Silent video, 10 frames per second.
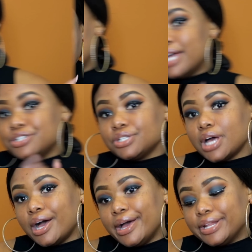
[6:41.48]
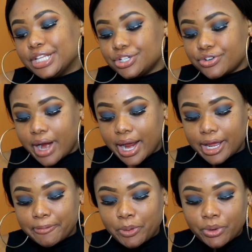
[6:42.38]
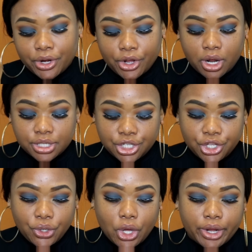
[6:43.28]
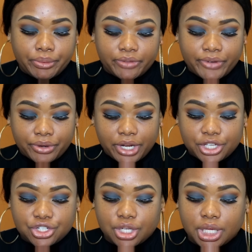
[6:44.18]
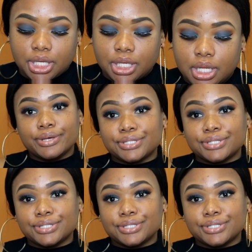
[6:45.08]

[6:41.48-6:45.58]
My lashes are on, they're drying, but we're going to continue on with foundation.